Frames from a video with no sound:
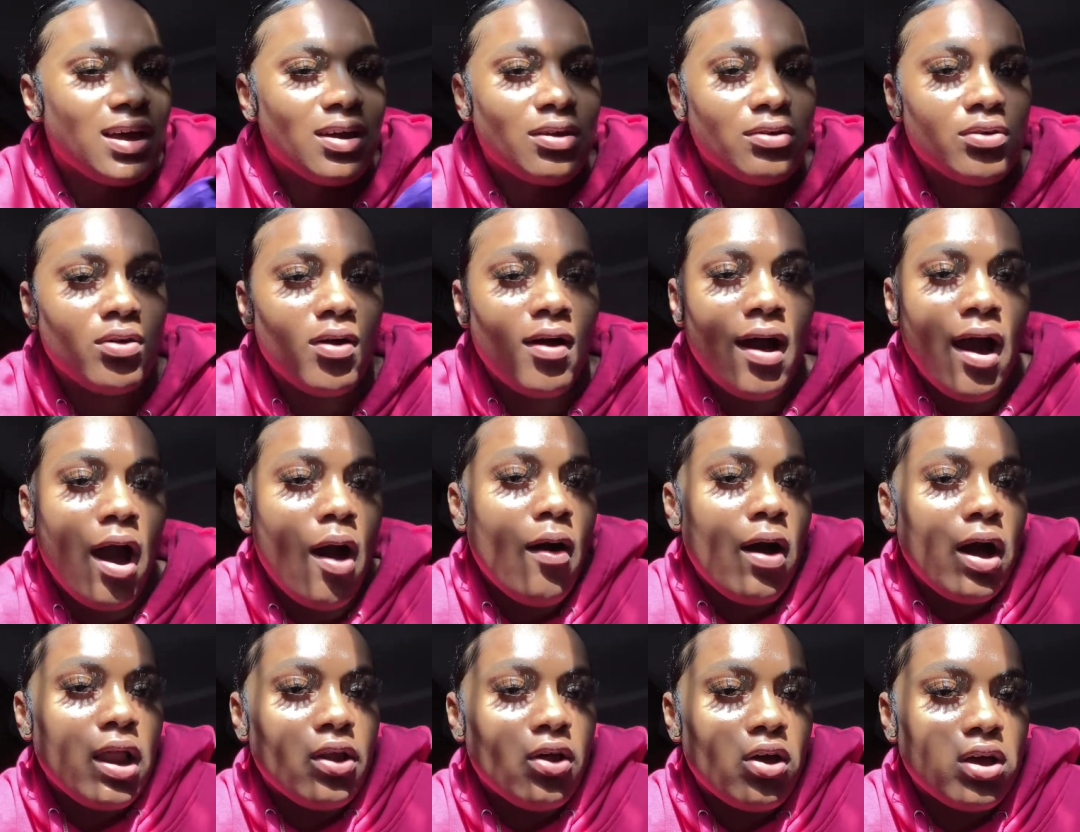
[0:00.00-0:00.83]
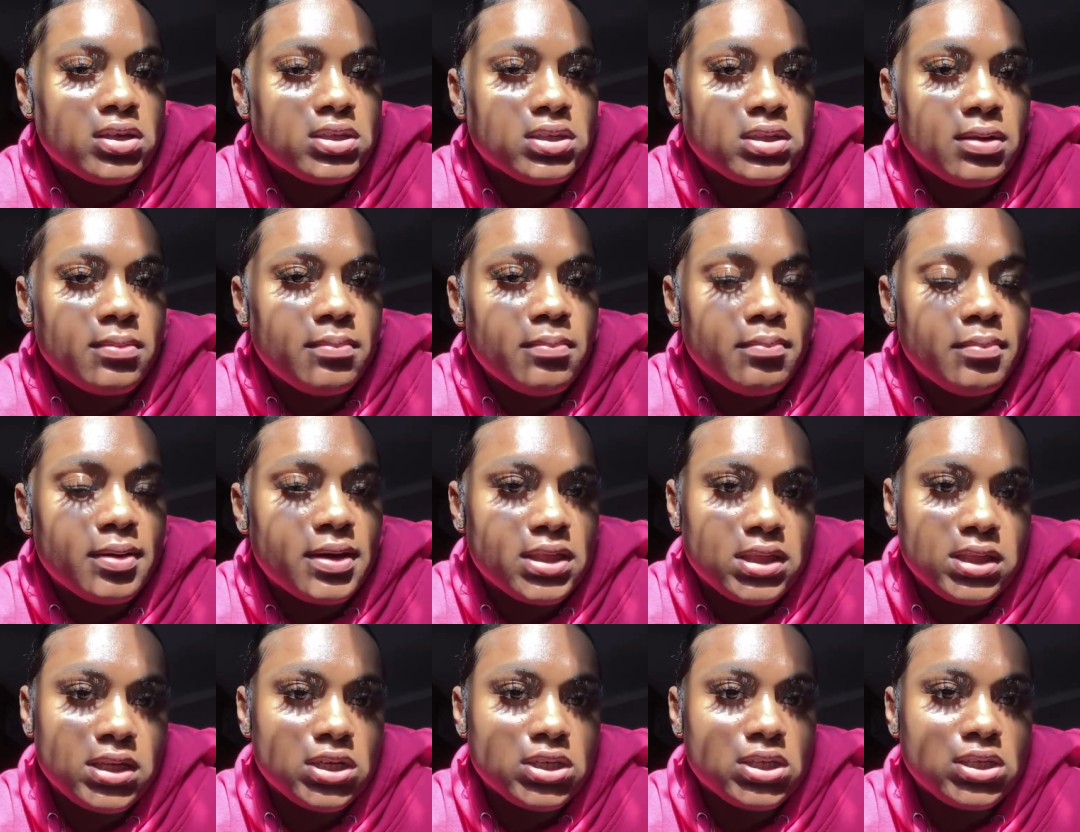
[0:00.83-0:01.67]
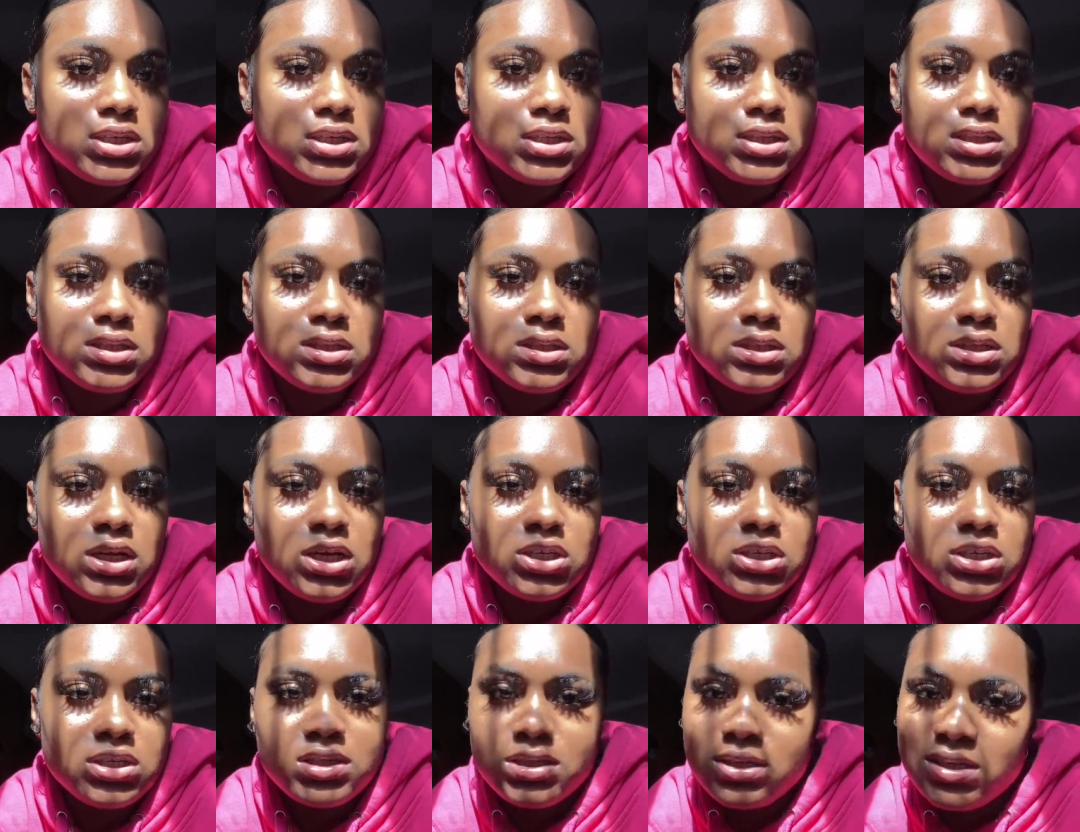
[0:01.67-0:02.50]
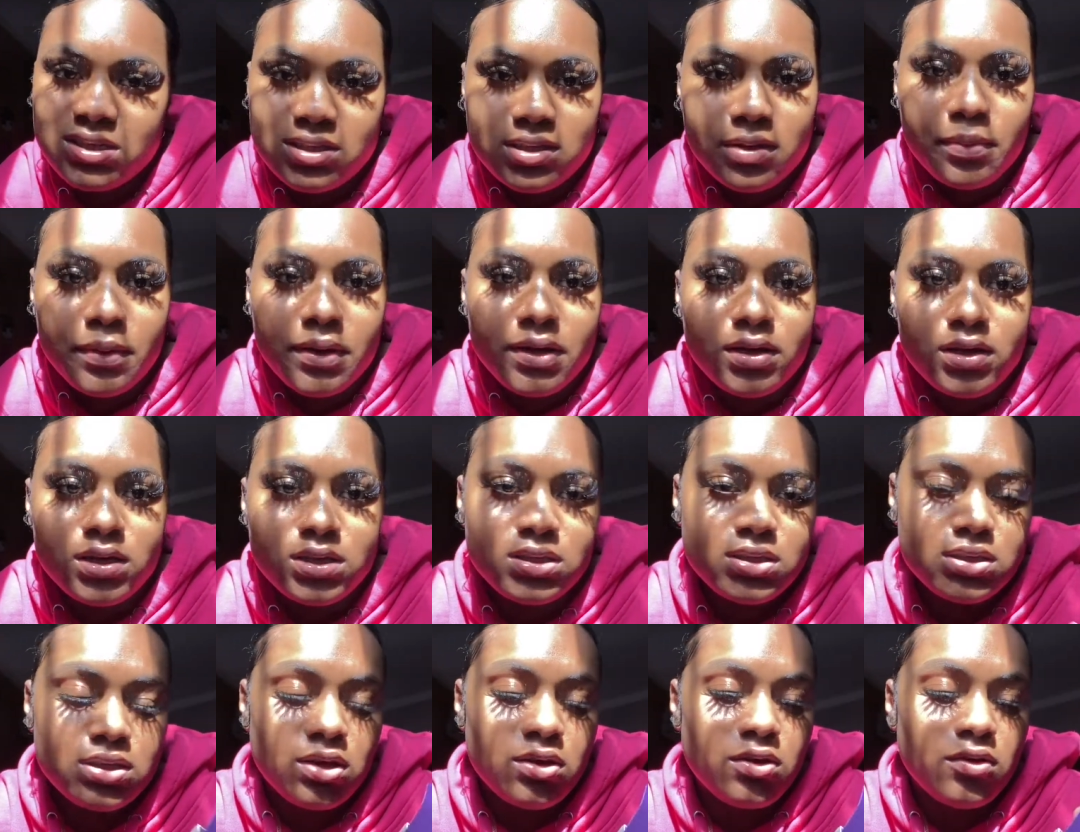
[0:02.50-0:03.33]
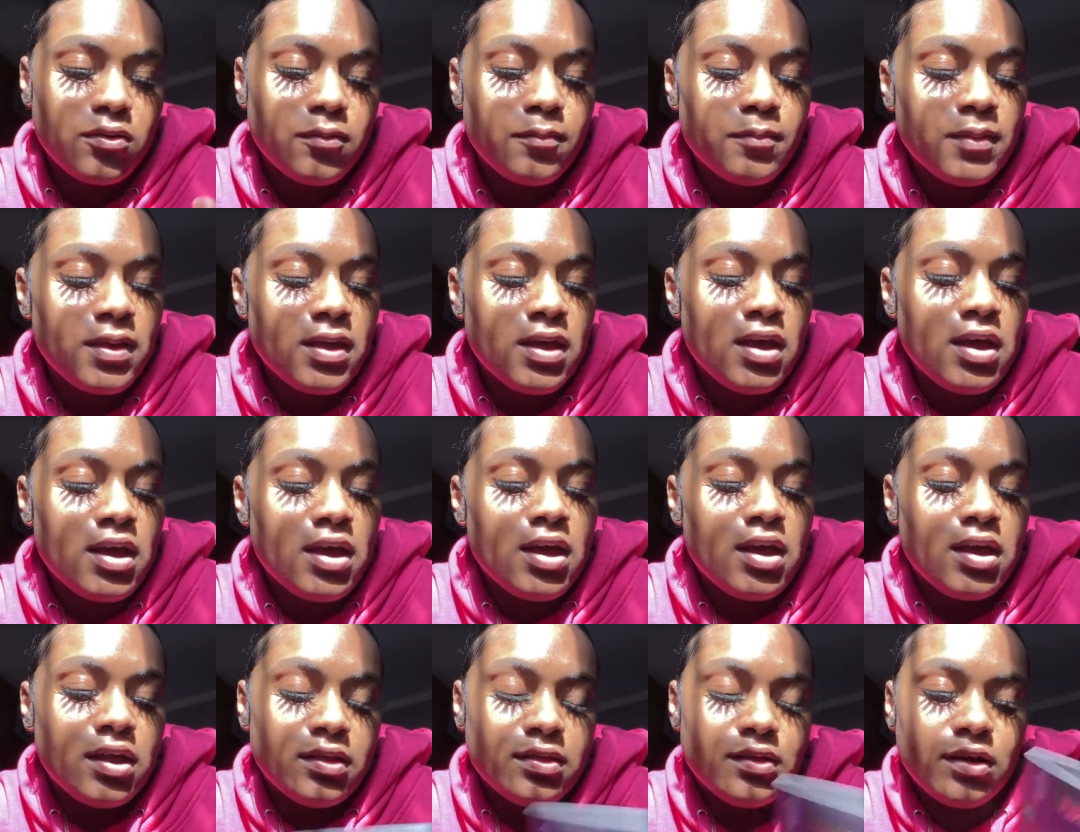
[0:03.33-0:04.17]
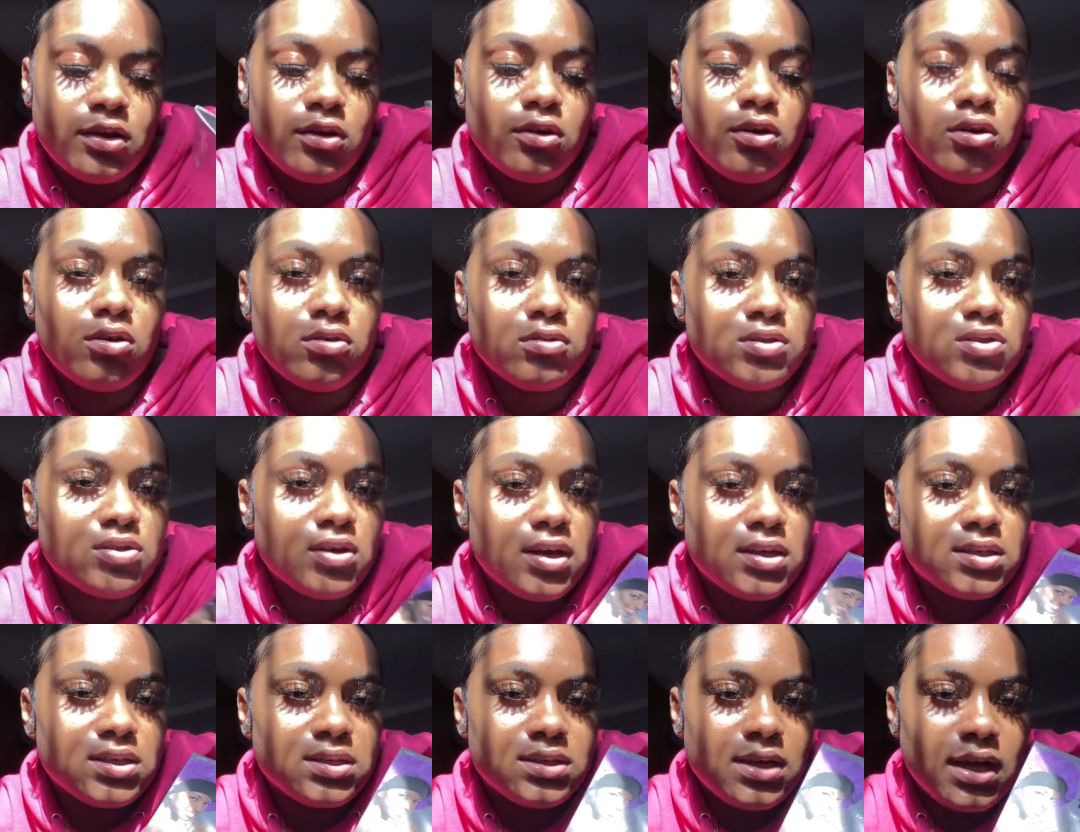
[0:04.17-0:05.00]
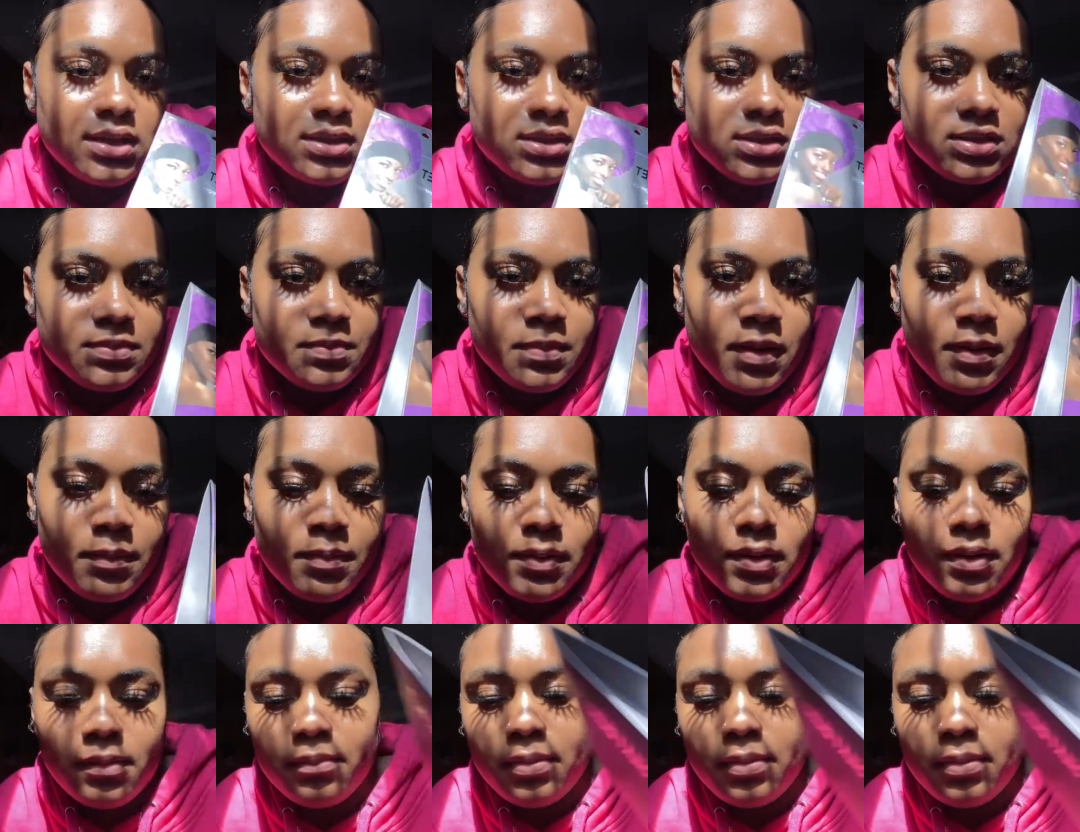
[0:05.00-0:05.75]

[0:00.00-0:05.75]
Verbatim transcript: don't know how I lost them, but they're just they just disappeared. So they're gone. So I just got this purple and